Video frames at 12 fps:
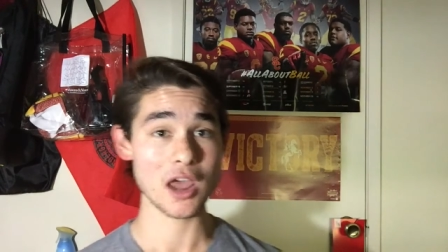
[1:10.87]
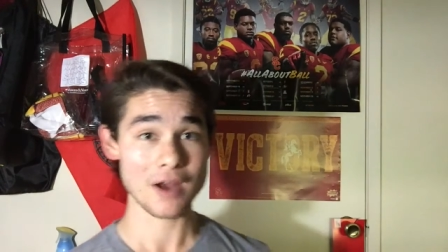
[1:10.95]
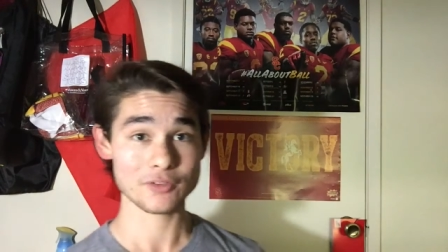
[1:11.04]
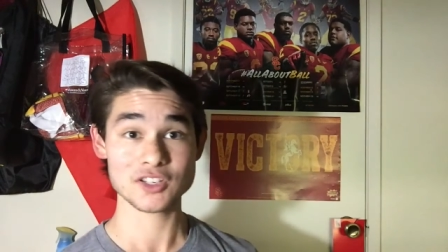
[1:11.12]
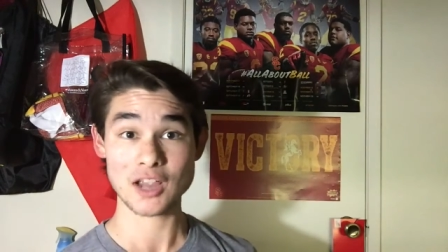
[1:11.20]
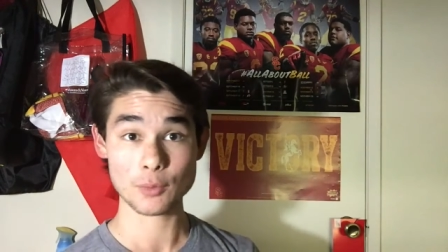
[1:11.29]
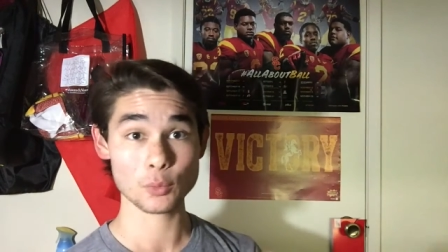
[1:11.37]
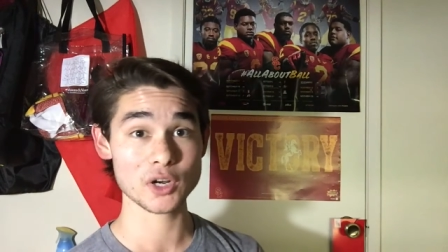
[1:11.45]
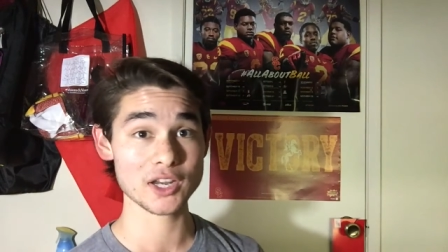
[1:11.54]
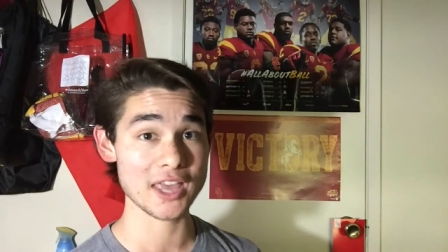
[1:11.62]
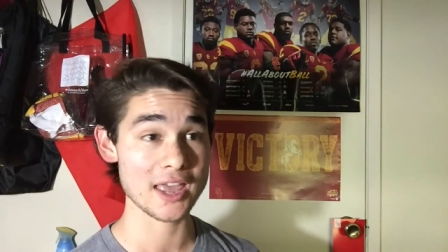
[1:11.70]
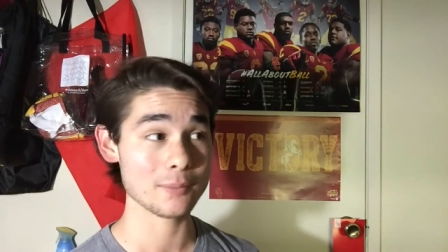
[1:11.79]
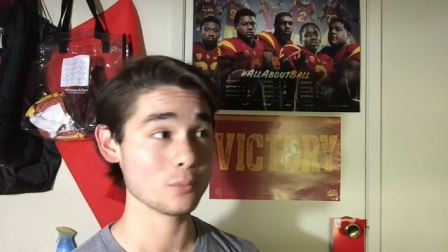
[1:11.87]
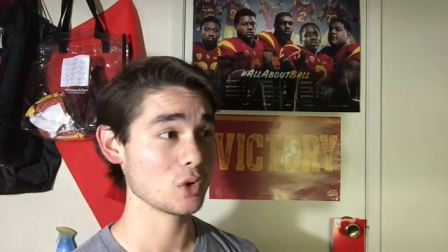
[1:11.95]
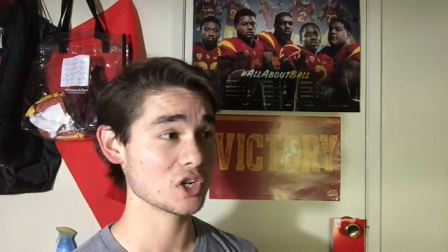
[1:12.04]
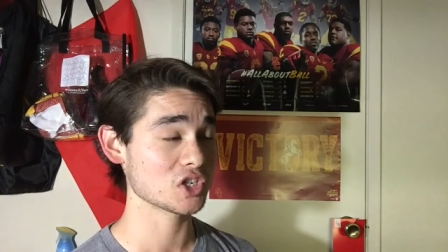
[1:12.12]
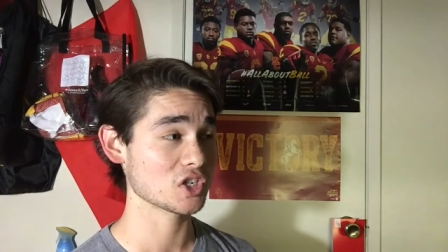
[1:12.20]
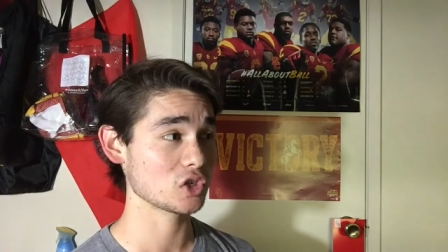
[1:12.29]
Every time we win a game,
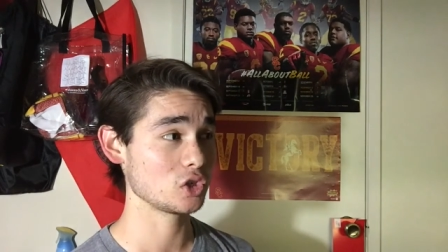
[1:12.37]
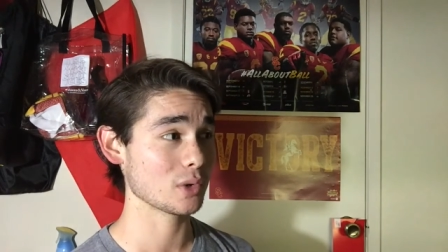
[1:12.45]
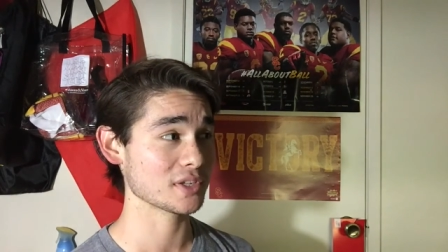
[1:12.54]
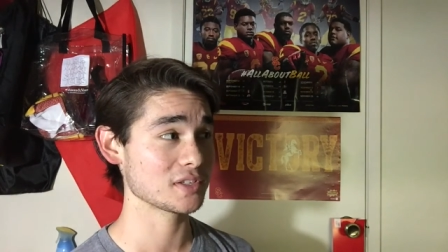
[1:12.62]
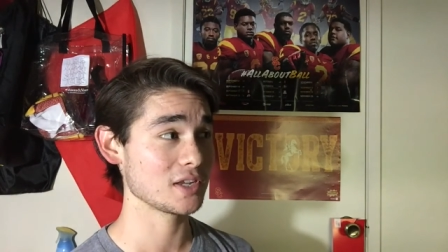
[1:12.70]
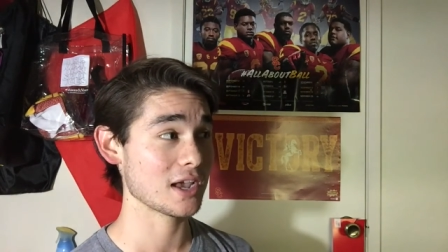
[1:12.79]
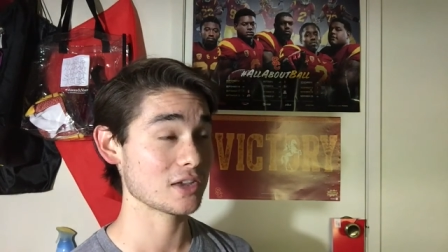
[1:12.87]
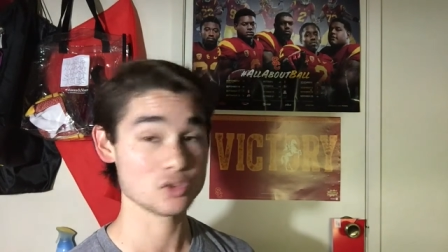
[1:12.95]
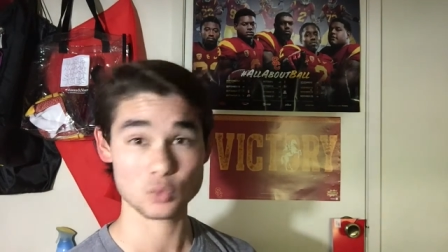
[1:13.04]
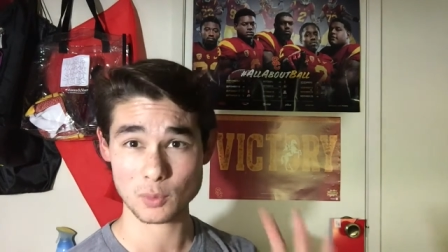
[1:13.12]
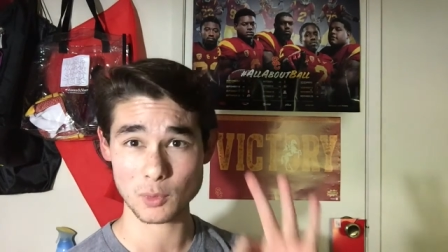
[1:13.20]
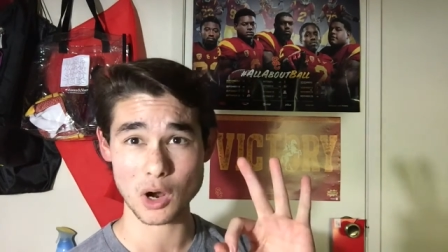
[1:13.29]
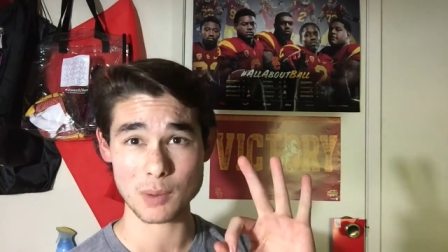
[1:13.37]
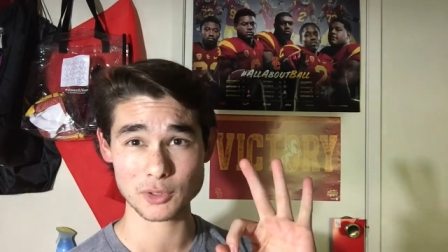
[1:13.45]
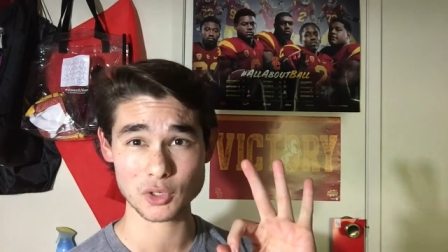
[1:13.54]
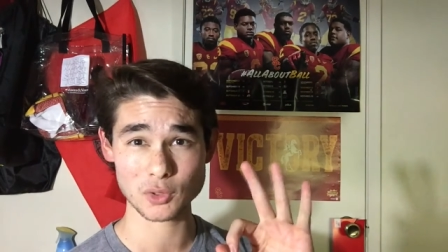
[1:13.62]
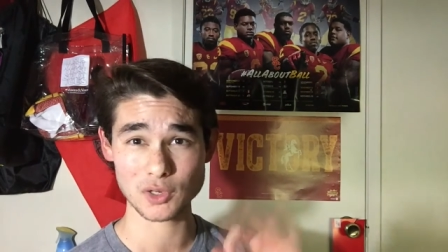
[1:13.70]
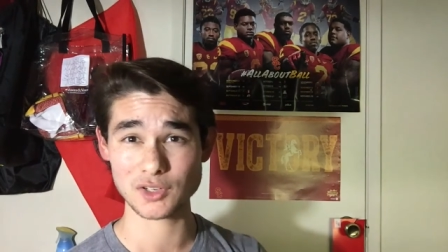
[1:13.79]
which U S C has three more
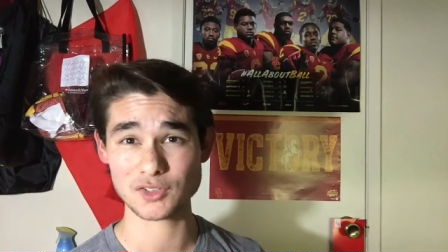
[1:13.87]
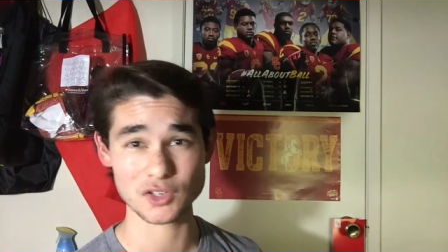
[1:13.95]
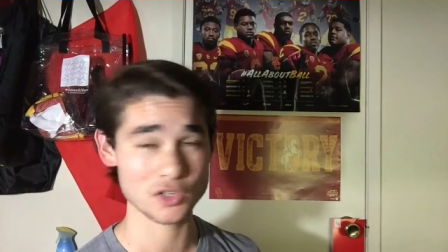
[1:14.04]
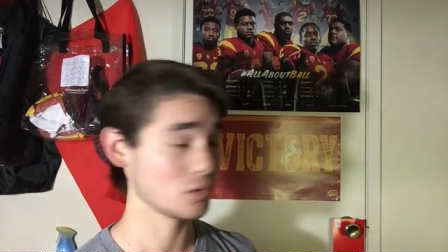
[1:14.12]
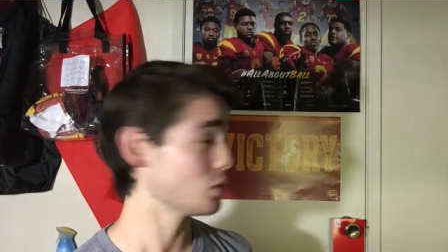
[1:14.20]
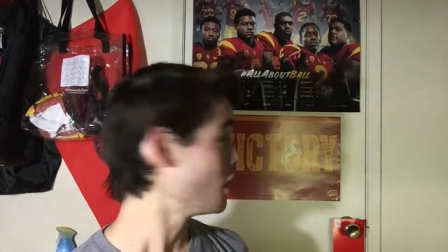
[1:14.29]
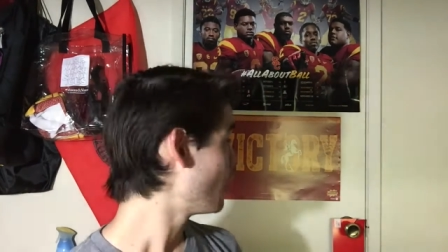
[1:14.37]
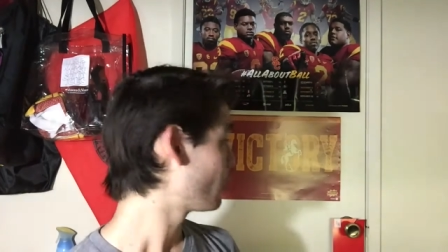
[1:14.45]
opportunities to do,